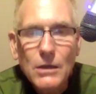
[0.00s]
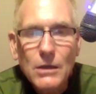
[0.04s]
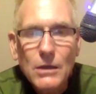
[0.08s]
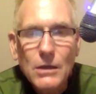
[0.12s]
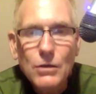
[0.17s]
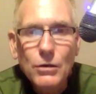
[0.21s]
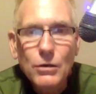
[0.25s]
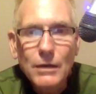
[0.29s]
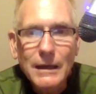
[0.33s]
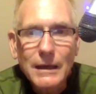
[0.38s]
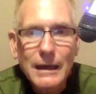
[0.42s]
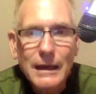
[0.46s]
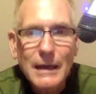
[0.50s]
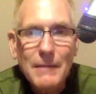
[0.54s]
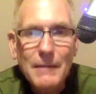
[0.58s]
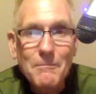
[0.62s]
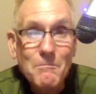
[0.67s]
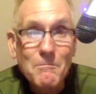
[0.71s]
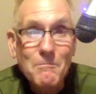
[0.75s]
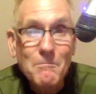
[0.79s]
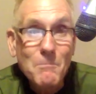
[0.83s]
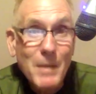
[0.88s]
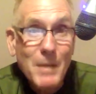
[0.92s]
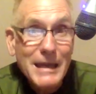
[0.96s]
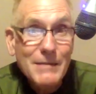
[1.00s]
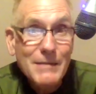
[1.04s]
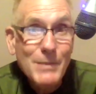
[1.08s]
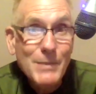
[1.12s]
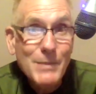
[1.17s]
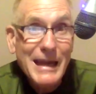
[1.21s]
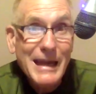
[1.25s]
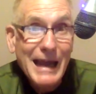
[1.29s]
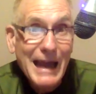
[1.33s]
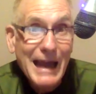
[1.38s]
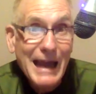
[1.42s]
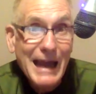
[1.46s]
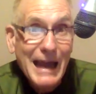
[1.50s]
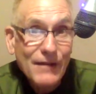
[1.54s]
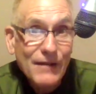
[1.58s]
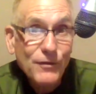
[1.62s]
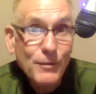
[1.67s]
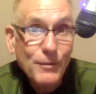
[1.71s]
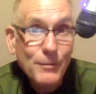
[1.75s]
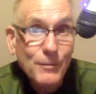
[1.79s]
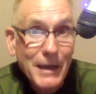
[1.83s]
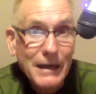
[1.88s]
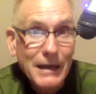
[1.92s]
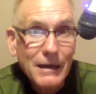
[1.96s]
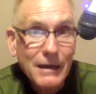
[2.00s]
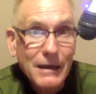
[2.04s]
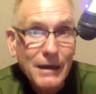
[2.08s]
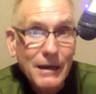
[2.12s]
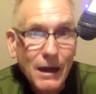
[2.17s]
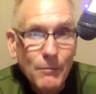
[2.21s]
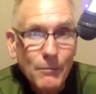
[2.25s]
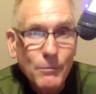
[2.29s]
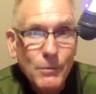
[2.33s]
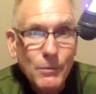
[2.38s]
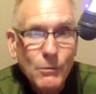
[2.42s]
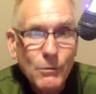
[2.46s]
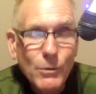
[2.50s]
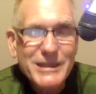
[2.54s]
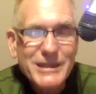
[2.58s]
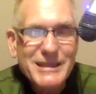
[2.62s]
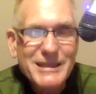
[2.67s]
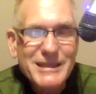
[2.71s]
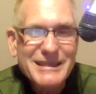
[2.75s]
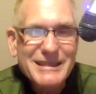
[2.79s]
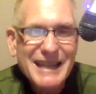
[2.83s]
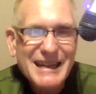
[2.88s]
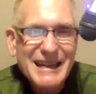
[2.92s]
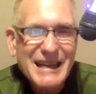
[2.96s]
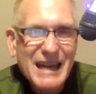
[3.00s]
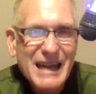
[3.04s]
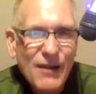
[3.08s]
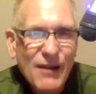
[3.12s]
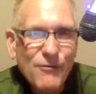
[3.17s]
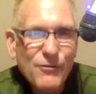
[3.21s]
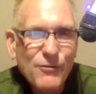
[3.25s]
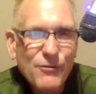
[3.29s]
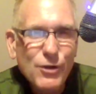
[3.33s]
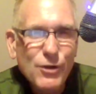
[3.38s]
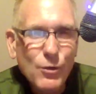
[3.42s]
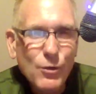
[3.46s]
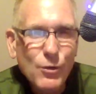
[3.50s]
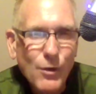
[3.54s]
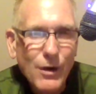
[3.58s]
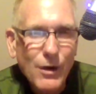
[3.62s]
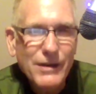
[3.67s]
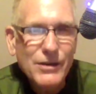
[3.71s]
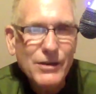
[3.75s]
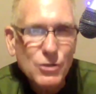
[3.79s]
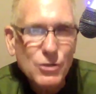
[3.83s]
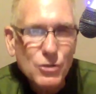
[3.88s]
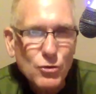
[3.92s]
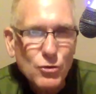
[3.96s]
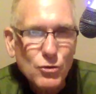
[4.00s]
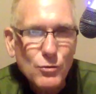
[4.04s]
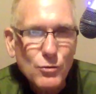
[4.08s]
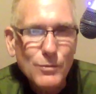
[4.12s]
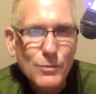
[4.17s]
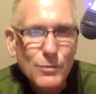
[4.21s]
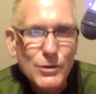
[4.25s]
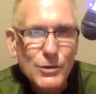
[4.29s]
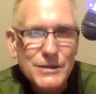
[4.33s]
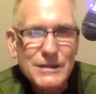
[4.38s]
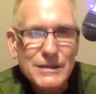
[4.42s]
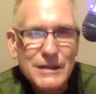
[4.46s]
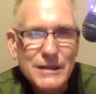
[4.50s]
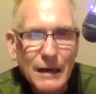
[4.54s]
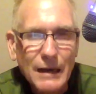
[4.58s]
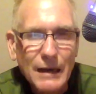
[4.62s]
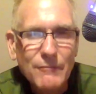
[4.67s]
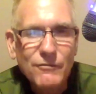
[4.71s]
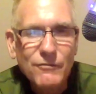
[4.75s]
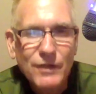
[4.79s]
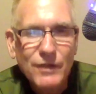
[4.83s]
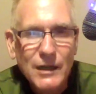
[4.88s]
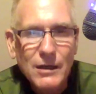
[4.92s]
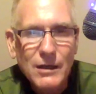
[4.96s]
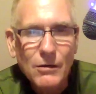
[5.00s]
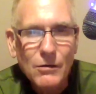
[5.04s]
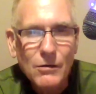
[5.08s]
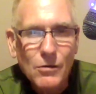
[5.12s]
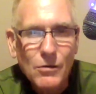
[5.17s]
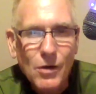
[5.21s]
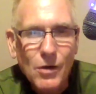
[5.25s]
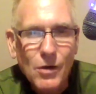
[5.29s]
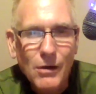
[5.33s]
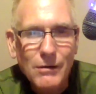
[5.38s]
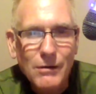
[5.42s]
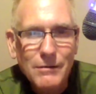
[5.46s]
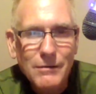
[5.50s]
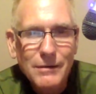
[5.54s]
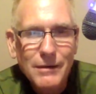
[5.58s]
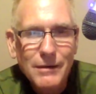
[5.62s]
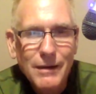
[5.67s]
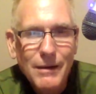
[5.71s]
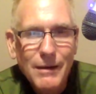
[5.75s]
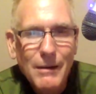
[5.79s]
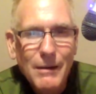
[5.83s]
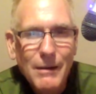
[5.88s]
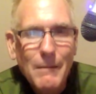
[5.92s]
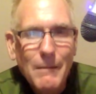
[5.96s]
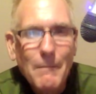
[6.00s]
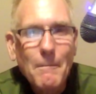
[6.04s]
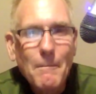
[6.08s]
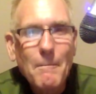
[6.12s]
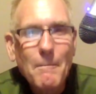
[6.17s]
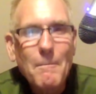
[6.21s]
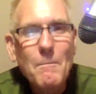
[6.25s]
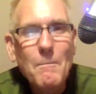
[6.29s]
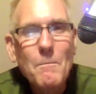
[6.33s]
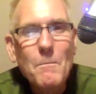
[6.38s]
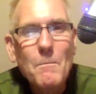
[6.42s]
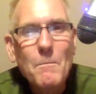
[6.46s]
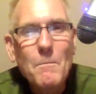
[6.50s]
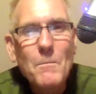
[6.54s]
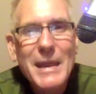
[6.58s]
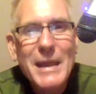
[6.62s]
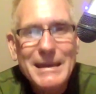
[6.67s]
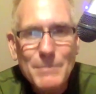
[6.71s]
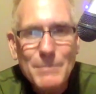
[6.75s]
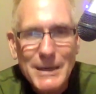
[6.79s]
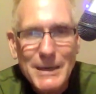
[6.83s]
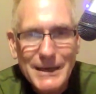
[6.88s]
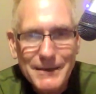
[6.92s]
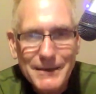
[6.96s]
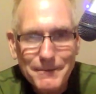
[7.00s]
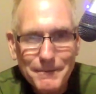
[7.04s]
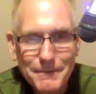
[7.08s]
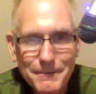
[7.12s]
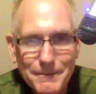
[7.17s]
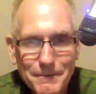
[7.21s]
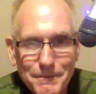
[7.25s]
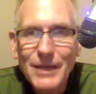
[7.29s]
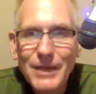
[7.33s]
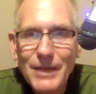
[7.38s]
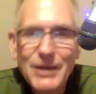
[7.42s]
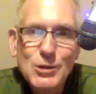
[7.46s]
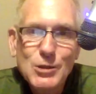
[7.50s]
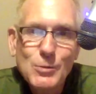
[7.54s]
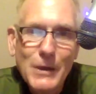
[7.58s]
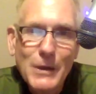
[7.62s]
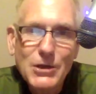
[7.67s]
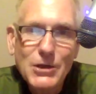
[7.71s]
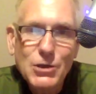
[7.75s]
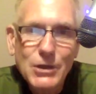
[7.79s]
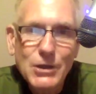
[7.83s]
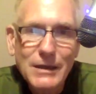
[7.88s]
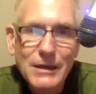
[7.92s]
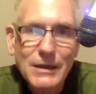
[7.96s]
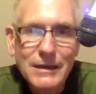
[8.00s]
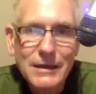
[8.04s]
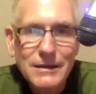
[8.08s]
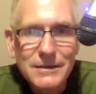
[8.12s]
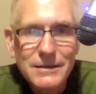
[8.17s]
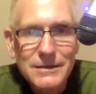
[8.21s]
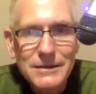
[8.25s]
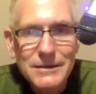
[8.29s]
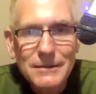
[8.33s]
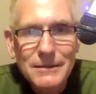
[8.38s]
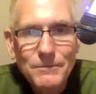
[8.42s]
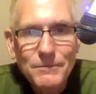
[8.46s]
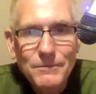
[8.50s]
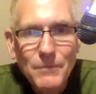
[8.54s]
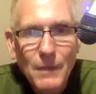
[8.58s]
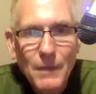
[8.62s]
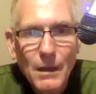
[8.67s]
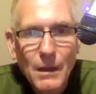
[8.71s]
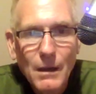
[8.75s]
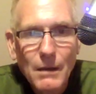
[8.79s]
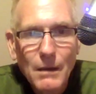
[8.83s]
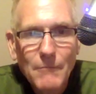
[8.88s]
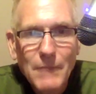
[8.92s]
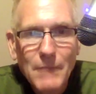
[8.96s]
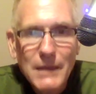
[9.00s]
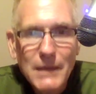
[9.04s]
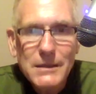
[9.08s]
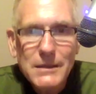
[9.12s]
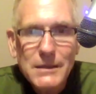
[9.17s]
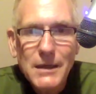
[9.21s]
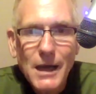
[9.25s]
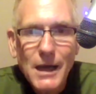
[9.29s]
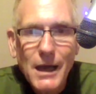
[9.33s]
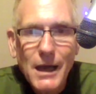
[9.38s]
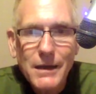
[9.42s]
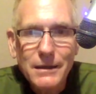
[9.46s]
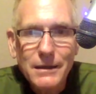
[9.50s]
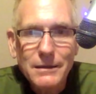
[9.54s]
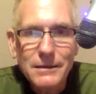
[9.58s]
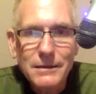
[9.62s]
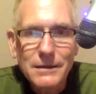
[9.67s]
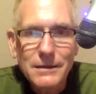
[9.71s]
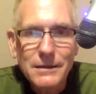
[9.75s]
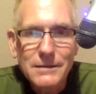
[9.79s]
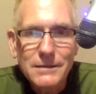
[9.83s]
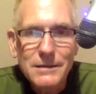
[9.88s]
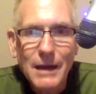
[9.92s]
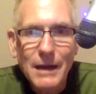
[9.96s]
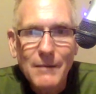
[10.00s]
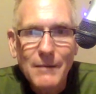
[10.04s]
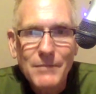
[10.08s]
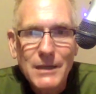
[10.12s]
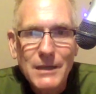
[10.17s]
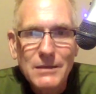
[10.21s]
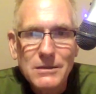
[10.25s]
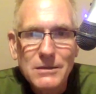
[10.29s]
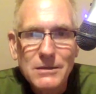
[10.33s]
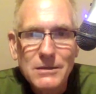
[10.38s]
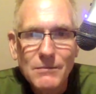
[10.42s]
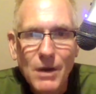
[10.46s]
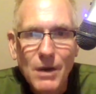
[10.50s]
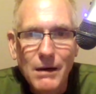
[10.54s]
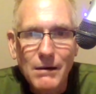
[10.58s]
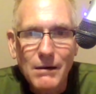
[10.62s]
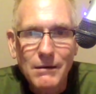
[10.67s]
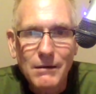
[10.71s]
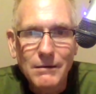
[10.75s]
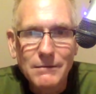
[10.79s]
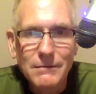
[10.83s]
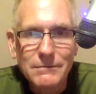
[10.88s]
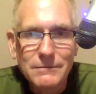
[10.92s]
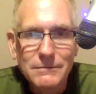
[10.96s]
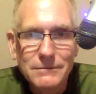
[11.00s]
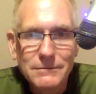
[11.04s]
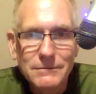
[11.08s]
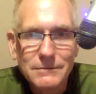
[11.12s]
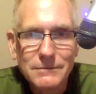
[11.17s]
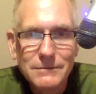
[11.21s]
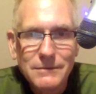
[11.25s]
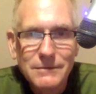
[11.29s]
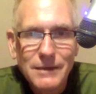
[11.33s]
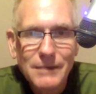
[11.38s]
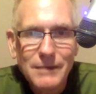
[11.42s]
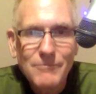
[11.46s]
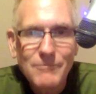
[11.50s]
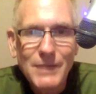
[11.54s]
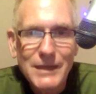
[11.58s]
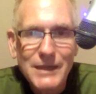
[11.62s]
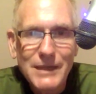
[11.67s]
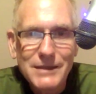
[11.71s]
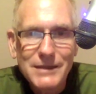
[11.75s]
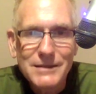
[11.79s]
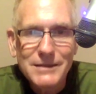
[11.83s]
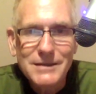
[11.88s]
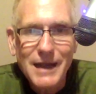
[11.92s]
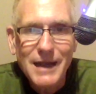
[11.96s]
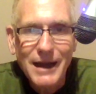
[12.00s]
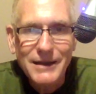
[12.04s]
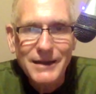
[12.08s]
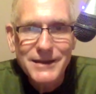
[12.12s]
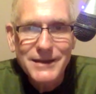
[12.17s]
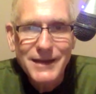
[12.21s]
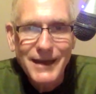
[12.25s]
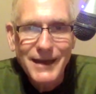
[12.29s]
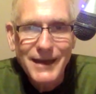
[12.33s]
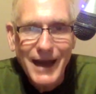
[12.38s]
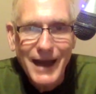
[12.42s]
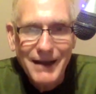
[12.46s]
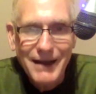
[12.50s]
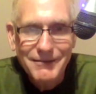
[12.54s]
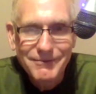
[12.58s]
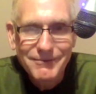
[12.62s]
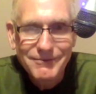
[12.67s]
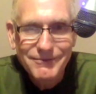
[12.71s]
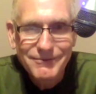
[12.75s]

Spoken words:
You're going to get maybe a half a meg up, which is enough to run a Zoom or a Skype video call. Maybe. The expression is, mañana does not mean tomorrow. It means not today.